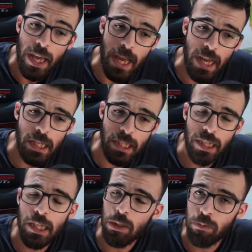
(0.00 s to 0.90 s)
and
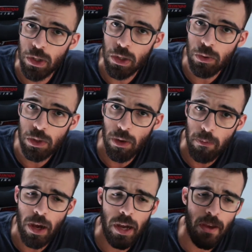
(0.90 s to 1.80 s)
is produced
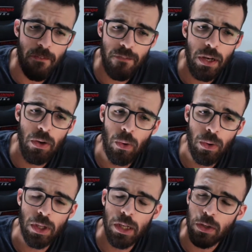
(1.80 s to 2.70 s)
by Phil
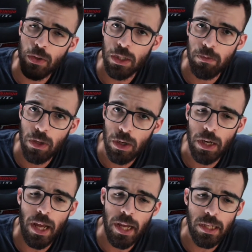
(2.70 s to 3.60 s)
Lord, Chris Miller,
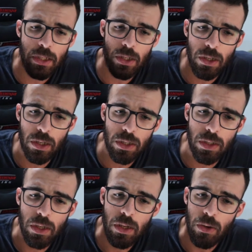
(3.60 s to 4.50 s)
and
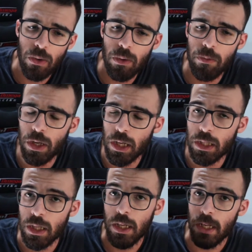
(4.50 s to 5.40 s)
Kurt Albrecht.